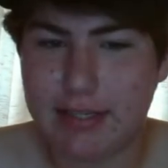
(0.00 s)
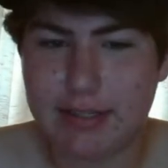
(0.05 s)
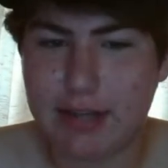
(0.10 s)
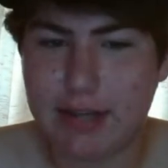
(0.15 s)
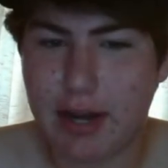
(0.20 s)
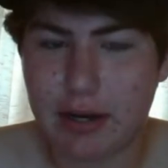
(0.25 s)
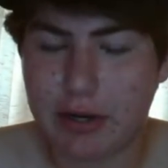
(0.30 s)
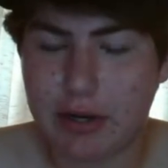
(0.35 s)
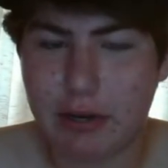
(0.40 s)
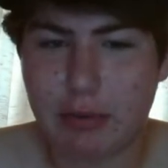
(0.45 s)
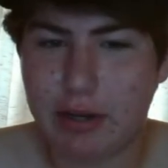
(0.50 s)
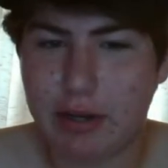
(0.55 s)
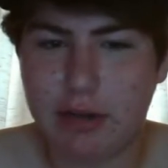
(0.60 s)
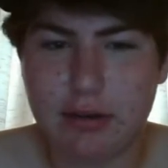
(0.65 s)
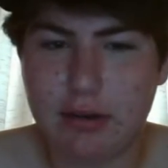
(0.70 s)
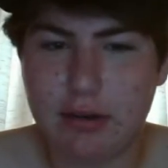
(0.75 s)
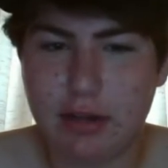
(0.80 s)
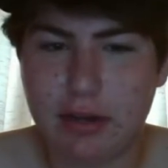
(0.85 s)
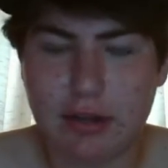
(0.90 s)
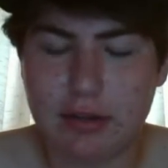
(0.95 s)
not gonna win.
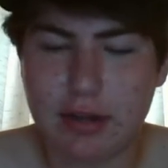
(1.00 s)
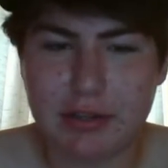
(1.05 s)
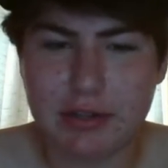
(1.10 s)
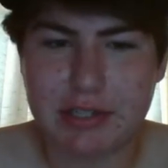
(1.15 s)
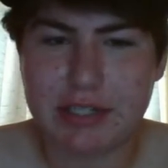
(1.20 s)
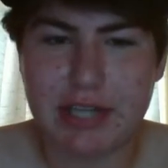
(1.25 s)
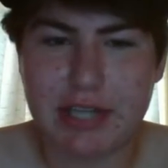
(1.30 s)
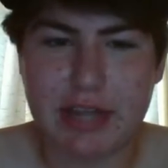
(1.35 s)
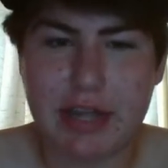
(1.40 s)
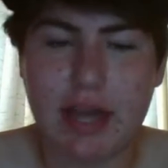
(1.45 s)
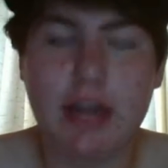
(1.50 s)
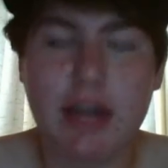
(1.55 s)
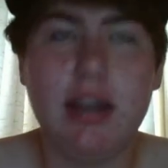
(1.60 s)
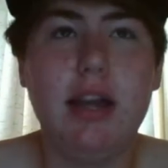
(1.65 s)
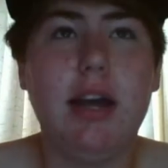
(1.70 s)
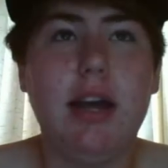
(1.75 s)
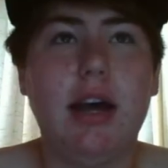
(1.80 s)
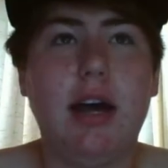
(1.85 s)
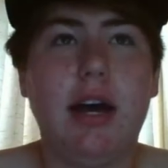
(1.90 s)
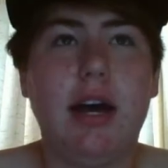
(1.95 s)
I'll just say that.
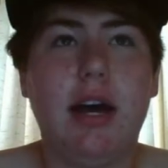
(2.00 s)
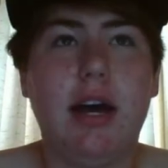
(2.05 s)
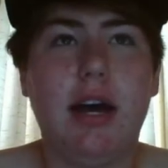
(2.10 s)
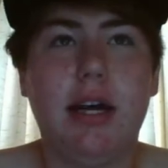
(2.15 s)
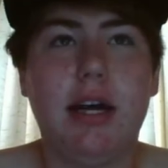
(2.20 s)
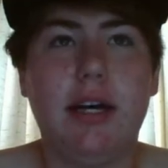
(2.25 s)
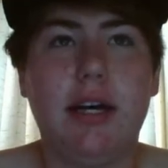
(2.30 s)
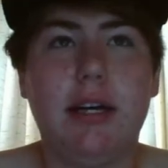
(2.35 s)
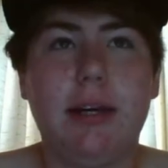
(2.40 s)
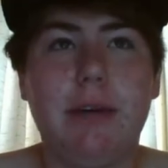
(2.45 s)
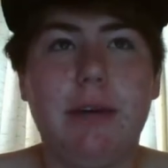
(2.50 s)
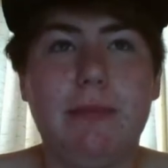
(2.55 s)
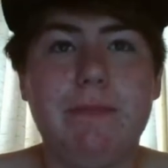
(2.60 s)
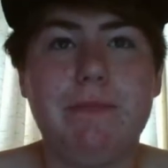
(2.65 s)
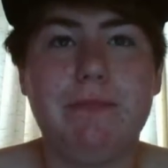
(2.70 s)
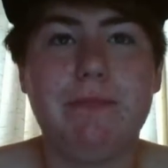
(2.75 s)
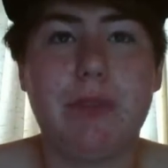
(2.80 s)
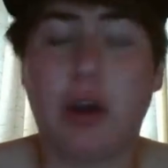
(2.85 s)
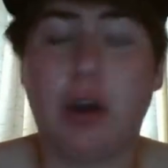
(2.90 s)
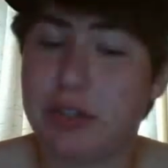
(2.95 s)

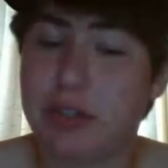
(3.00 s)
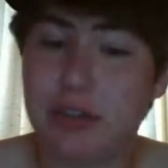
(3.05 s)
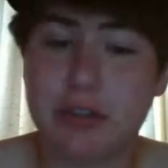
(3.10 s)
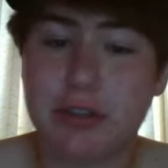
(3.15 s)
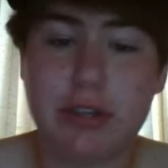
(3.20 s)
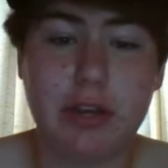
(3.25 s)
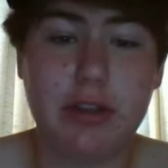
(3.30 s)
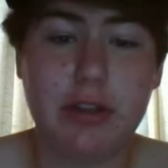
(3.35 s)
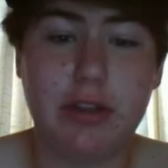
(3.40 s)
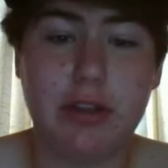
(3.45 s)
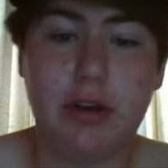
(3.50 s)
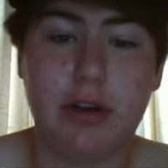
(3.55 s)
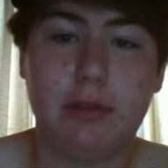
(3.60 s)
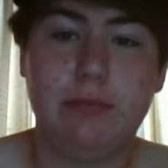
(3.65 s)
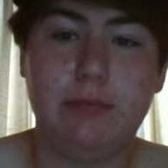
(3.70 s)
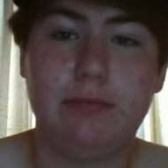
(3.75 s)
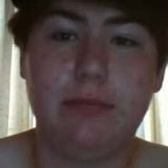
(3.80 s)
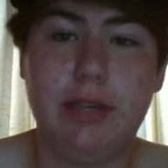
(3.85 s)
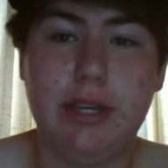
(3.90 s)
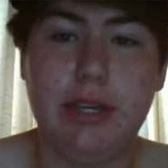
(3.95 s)
Arsenal's good though.
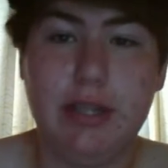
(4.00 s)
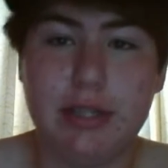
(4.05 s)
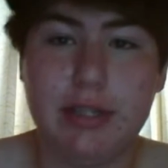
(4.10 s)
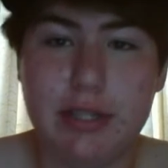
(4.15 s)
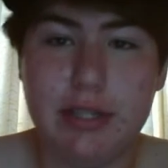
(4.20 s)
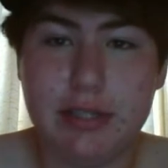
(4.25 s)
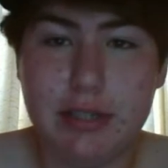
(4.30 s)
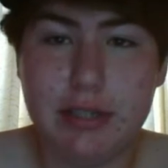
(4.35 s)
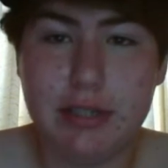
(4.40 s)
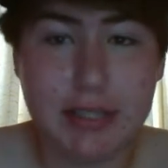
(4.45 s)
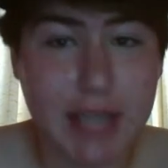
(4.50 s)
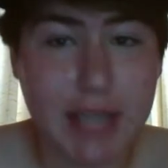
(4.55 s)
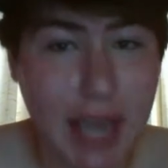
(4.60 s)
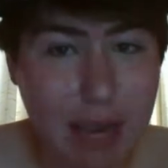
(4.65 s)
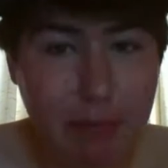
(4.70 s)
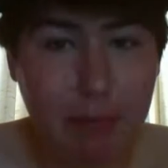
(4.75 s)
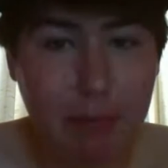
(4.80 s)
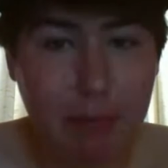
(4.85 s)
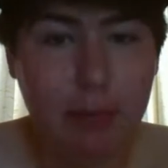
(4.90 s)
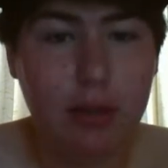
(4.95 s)
He's
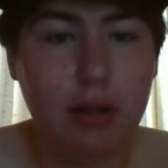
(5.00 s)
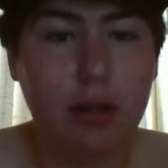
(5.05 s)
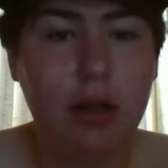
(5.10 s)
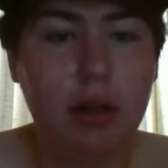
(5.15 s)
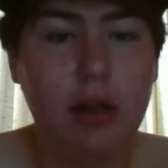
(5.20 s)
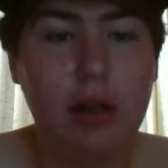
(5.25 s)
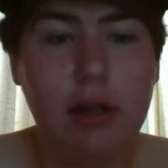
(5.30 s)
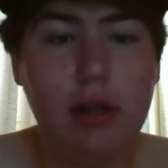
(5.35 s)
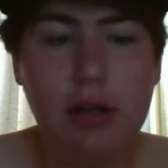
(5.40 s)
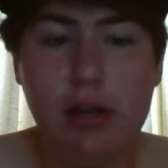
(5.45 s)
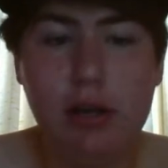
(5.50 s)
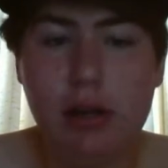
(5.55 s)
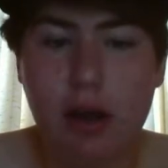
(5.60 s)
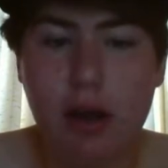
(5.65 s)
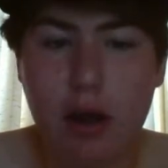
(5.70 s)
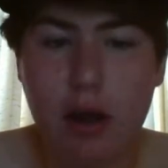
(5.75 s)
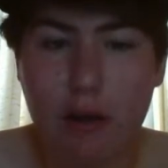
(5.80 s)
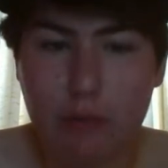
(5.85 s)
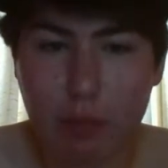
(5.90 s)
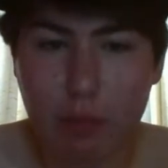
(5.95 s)
capable
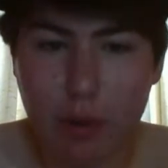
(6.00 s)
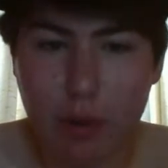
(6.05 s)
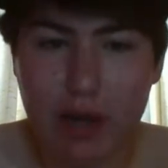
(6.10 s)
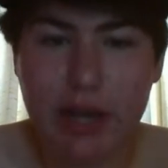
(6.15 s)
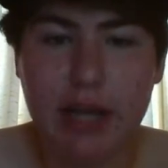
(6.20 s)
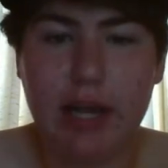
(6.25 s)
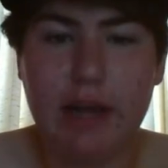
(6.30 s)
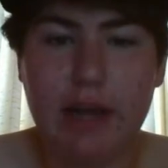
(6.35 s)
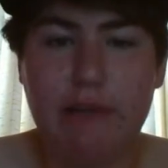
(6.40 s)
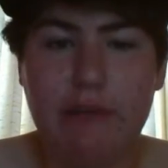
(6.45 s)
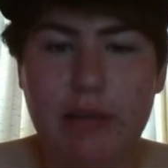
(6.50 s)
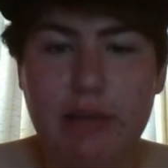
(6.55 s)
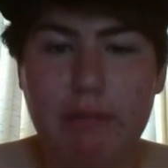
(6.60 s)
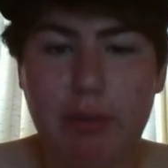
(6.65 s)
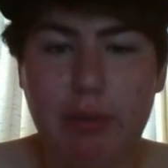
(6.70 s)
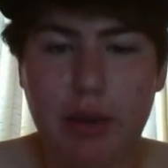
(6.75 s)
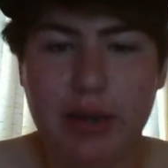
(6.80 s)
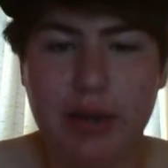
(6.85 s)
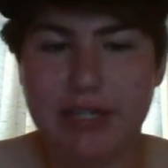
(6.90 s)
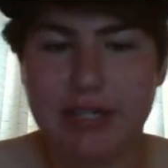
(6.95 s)
of winning if he
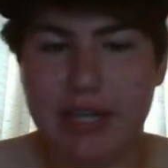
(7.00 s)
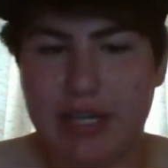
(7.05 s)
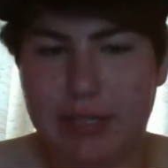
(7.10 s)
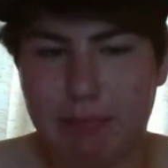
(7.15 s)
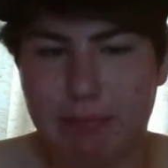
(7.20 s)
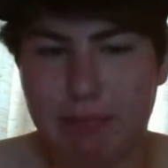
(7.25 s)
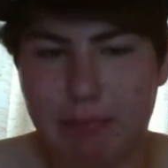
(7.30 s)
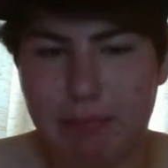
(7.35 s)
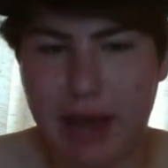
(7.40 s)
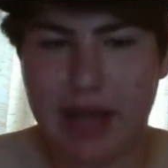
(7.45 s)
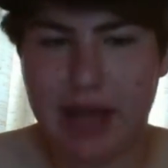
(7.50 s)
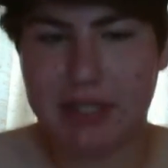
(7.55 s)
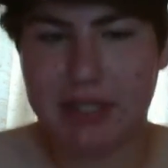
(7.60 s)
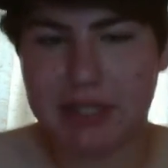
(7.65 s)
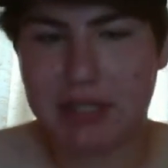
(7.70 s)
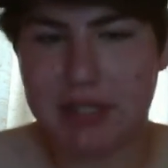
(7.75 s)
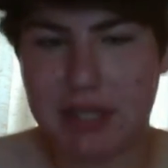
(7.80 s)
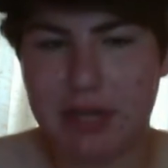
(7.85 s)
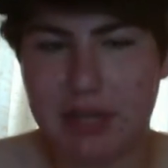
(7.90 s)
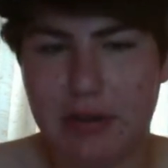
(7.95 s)
brings his
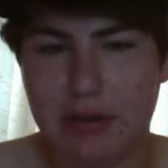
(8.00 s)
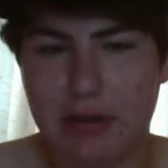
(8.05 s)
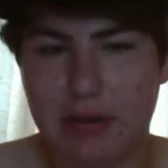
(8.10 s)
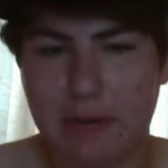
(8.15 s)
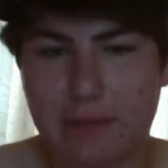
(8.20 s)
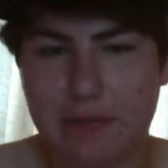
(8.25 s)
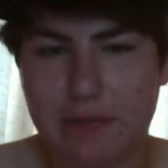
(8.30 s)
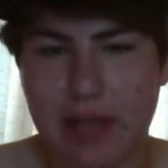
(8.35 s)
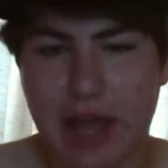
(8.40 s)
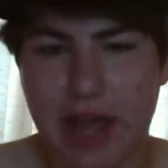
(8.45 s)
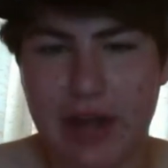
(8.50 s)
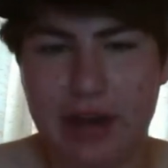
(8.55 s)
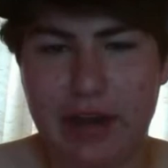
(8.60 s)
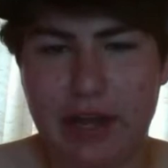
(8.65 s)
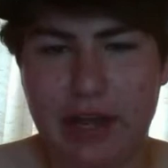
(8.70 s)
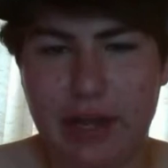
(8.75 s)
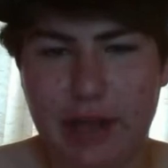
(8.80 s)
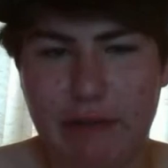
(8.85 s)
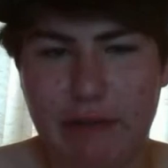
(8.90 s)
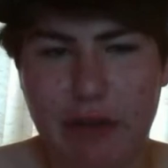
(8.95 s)
best, and
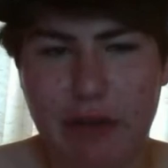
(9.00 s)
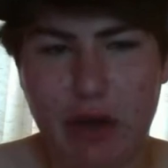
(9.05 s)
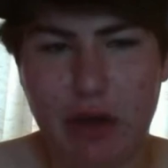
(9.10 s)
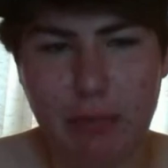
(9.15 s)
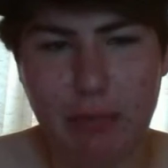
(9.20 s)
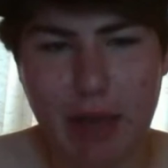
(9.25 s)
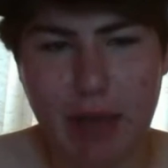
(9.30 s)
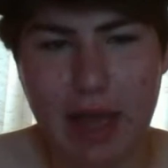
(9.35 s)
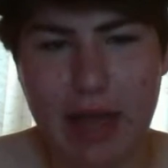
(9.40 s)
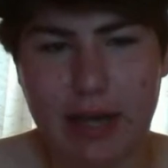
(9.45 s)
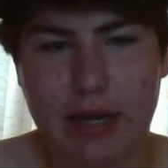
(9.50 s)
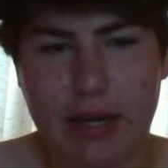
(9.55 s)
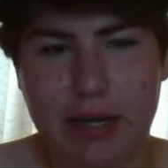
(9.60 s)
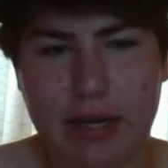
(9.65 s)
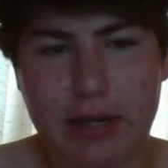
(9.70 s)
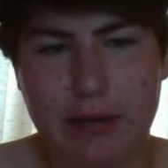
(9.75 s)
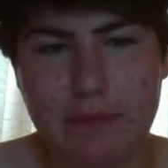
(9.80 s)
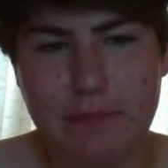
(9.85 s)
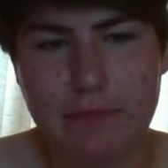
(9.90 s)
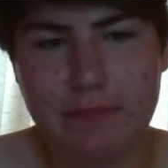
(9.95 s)
if Ilmac
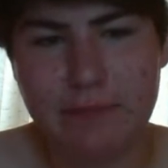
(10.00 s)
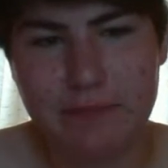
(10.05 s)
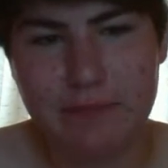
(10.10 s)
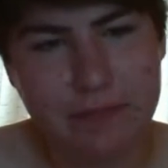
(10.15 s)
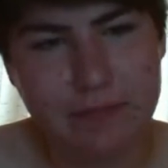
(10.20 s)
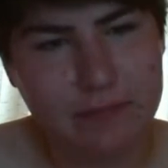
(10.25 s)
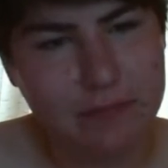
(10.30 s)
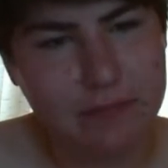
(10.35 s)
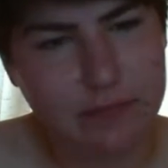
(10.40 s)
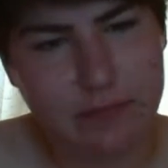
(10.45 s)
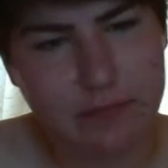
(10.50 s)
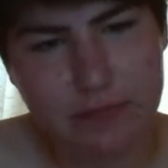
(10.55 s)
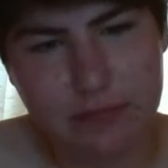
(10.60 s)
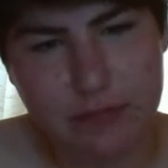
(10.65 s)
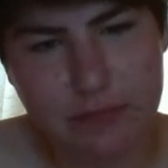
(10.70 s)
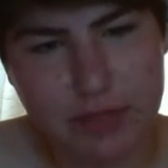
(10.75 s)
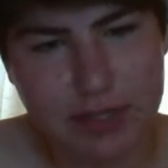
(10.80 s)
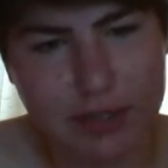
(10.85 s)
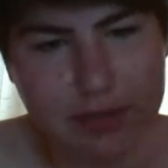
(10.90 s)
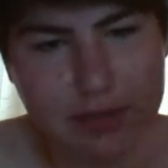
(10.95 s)

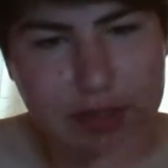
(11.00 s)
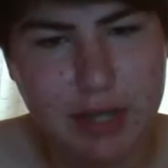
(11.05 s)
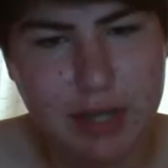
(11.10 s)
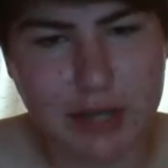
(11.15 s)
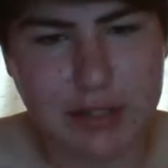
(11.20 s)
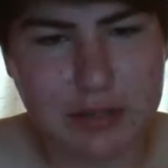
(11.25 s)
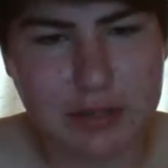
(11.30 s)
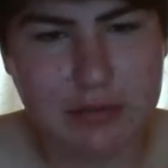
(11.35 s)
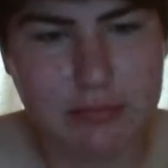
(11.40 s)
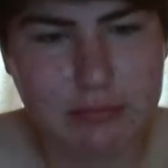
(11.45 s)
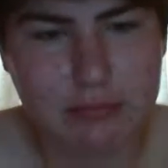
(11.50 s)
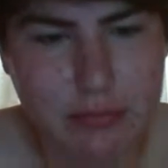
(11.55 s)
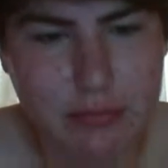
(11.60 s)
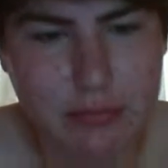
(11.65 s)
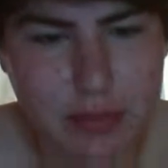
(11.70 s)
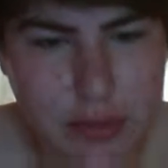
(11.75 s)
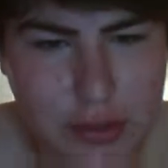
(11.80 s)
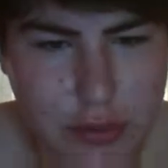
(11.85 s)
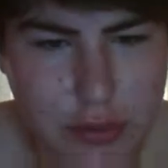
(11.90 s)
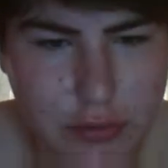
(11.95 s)
just doesn't
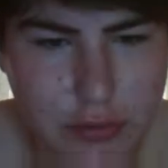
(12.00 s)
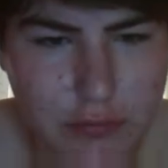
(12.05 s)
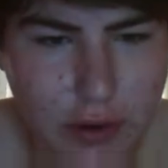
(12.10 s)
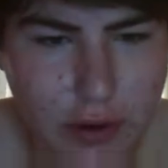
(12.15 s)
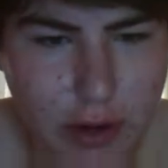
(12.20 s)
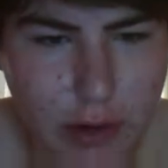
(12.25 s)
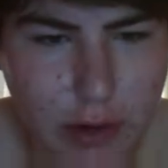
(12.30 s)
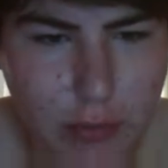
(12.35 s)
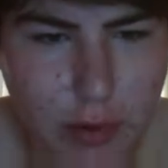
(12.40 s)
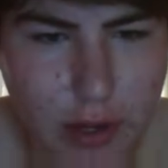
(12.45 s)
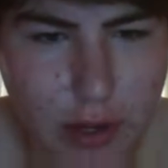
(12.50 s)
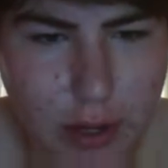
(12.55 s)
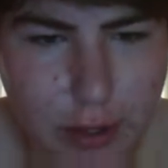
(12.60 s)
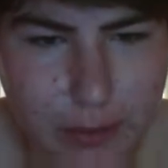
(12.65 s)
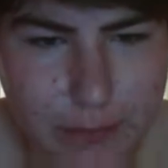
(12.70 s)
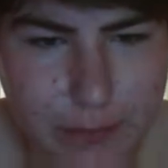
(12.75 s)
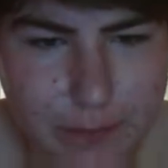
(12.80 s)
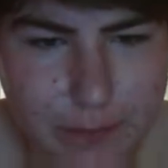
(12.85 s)
do very well.